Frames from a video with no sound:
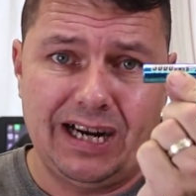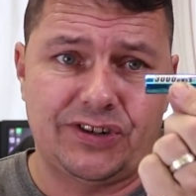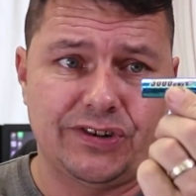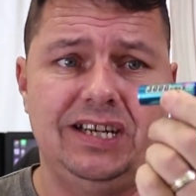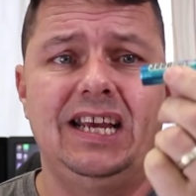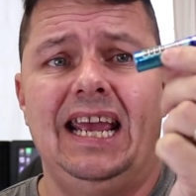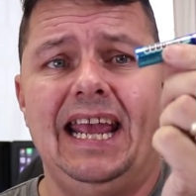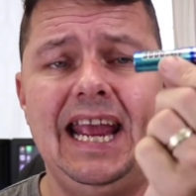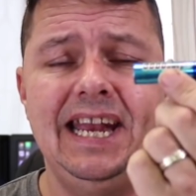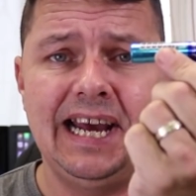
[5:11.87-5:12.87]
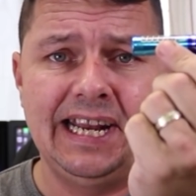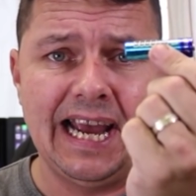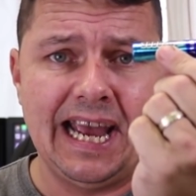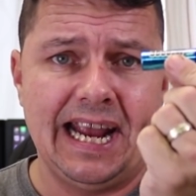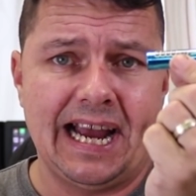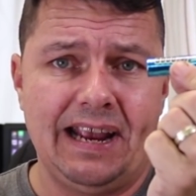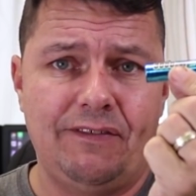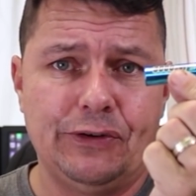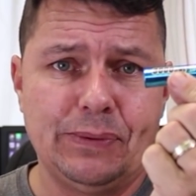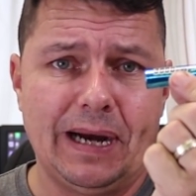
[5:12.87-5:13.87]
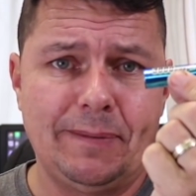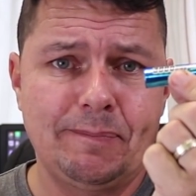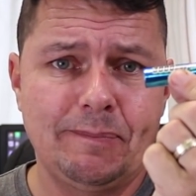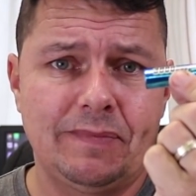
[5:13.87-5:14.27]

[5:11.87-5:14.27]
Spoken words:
battery in an AA format.